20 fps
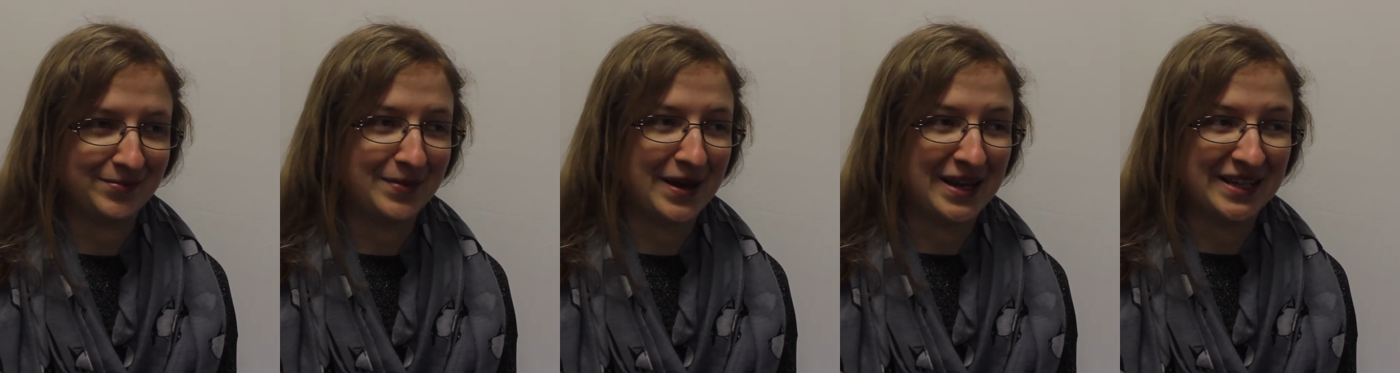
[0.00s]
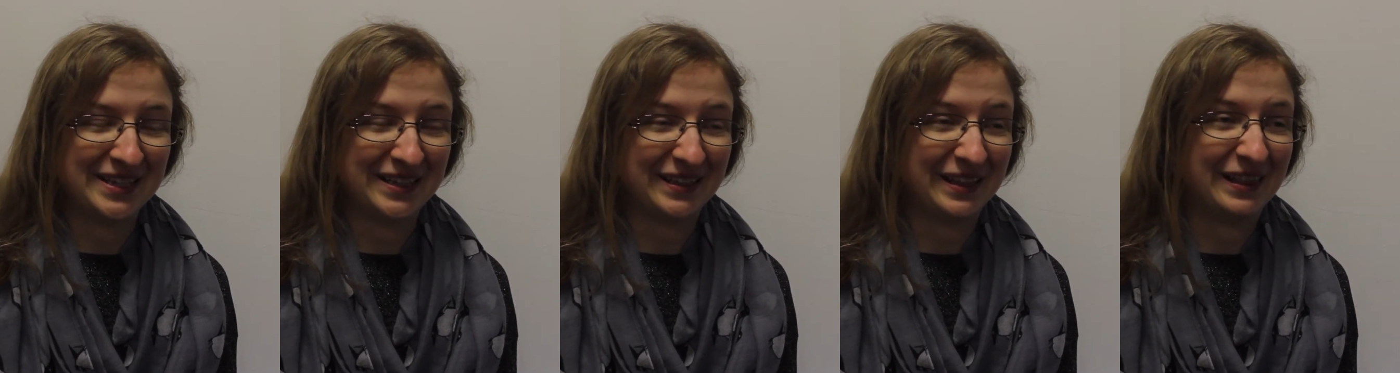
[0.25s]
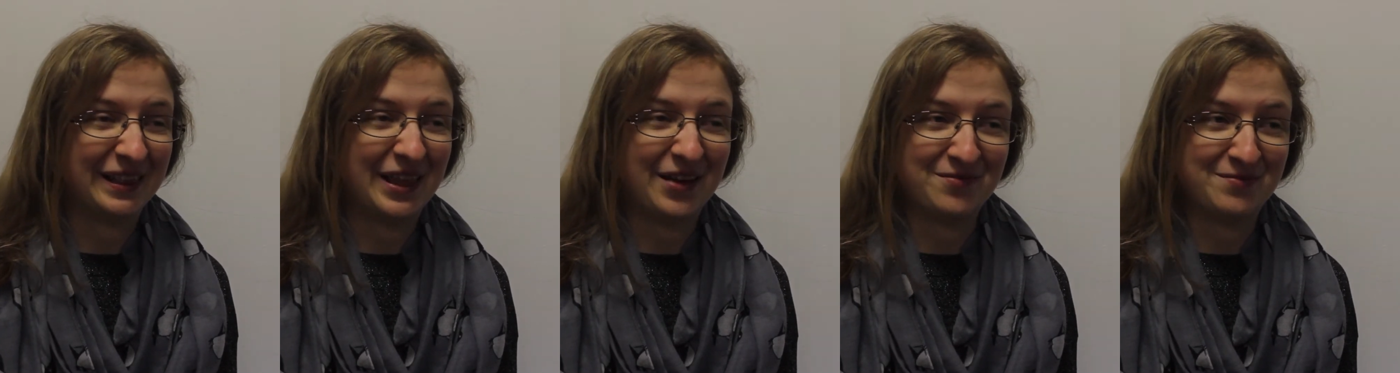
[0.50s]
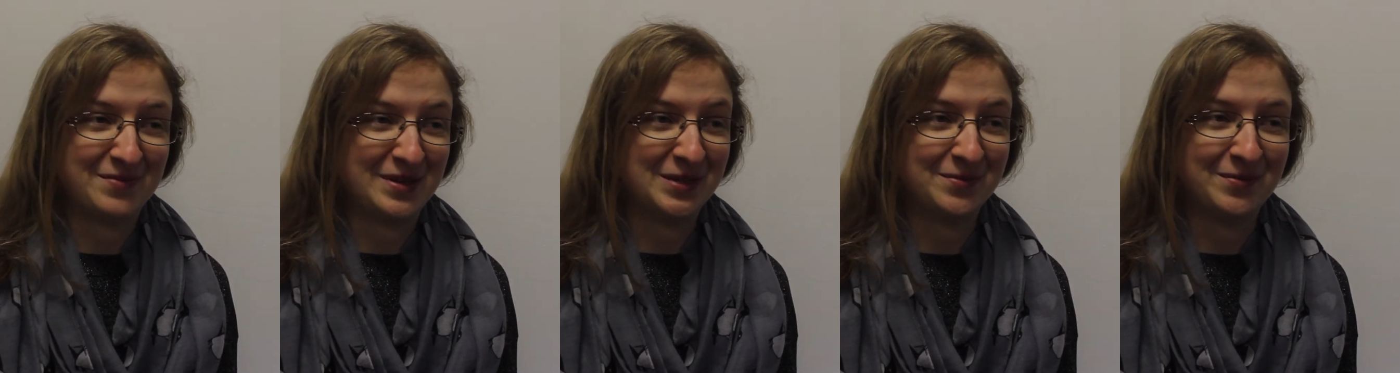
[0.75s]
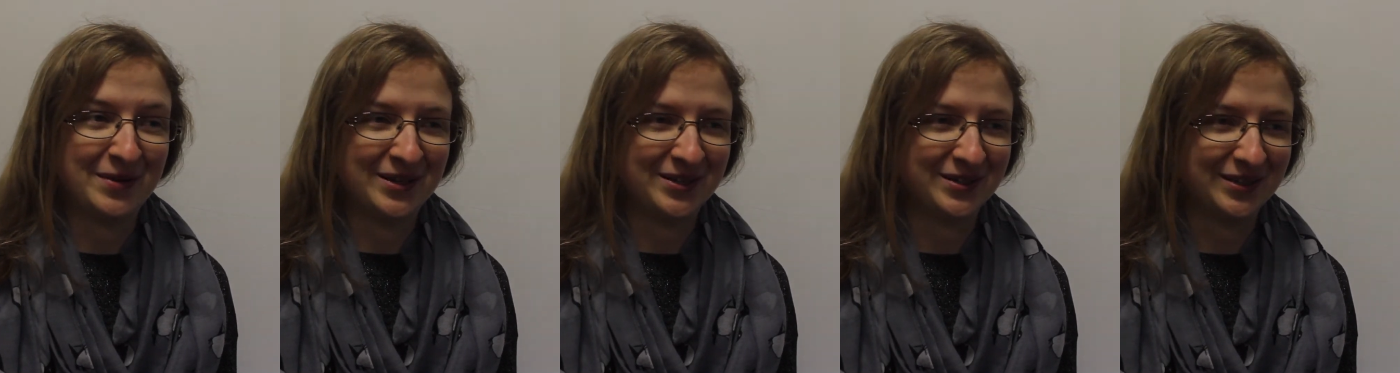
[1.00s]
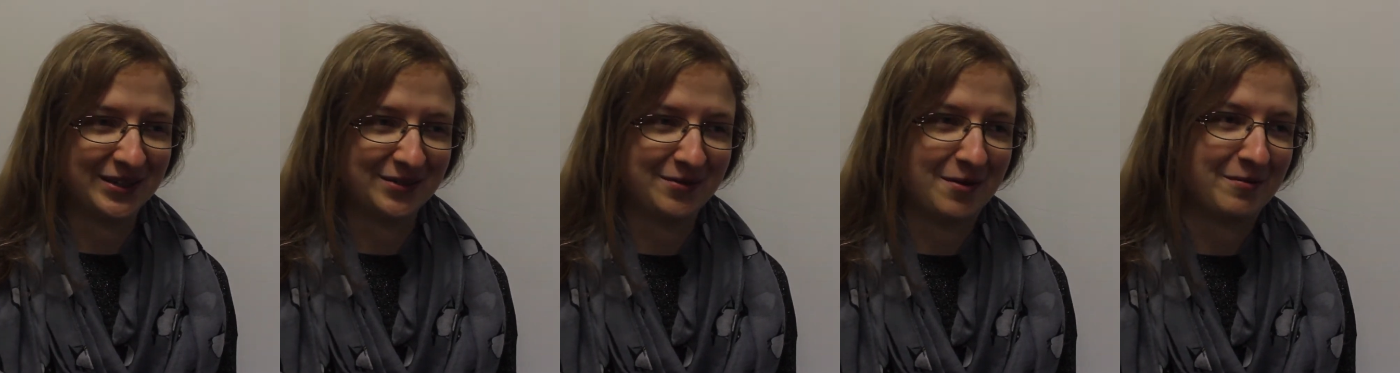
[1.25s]
basically left me
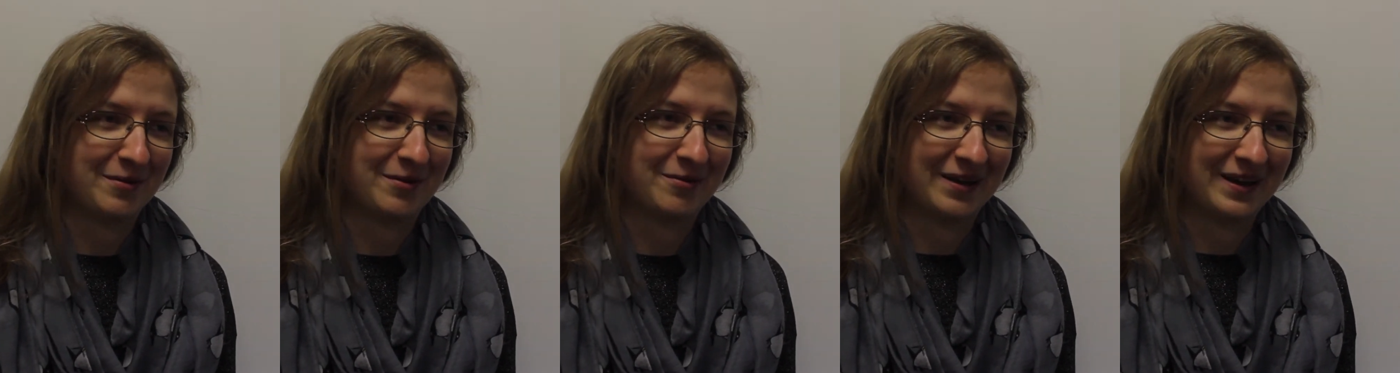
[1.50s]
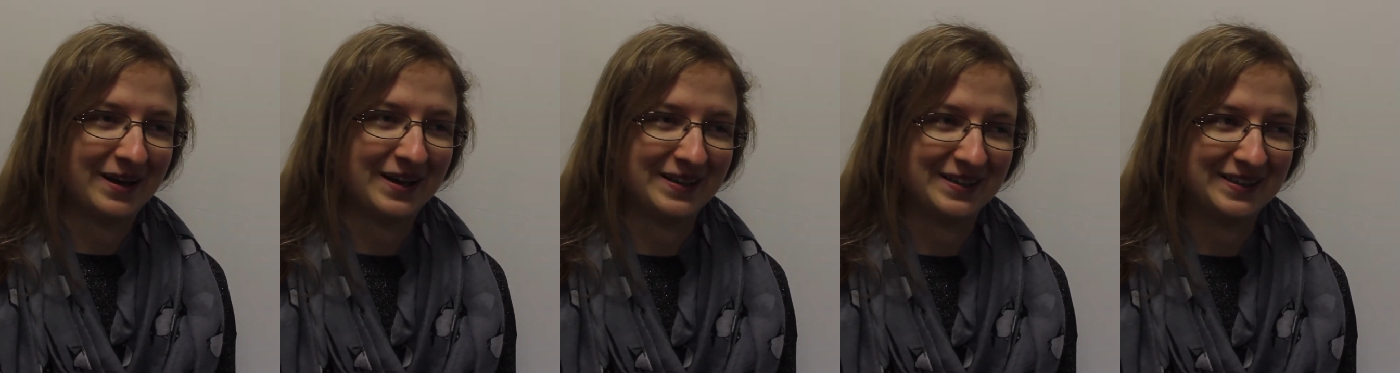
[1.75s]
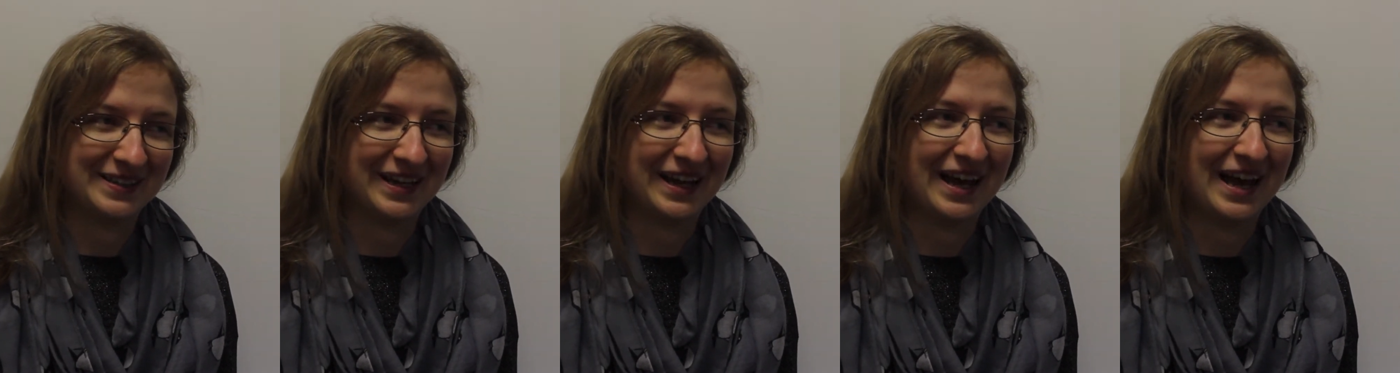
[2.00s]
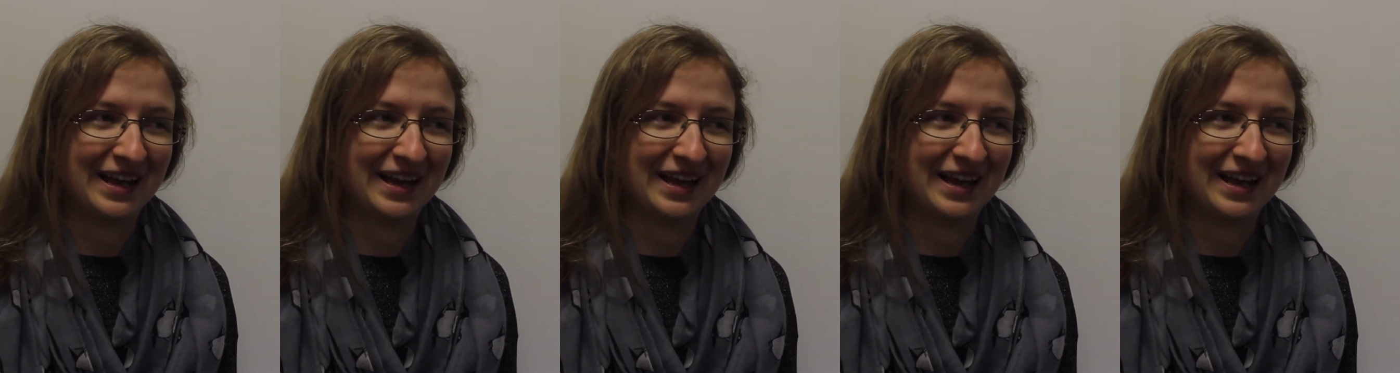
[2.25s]
speechless when we rehearsed it